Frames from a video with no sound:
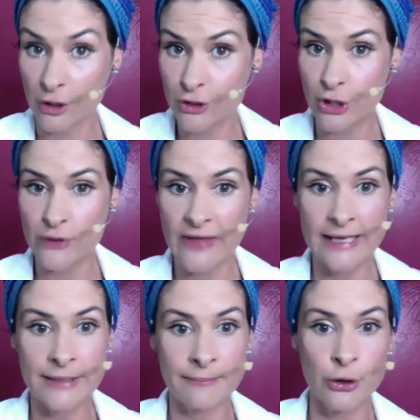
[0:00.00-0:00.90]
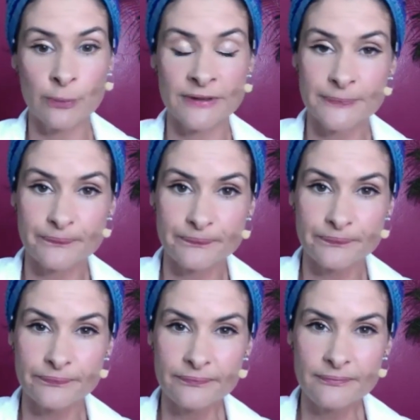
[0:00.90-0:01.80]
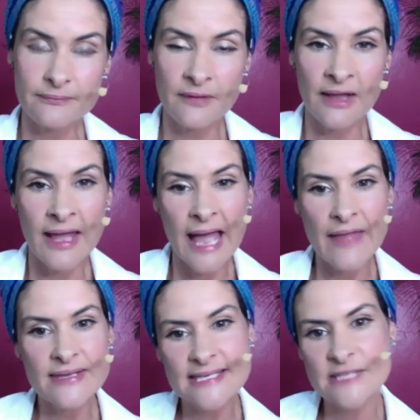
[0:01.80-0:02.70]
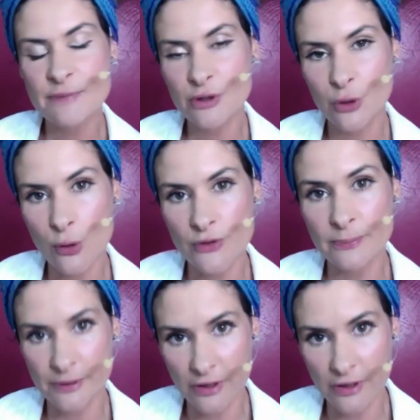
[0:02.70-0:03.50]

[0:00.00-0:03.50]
I'll show you that in a moment. And this is because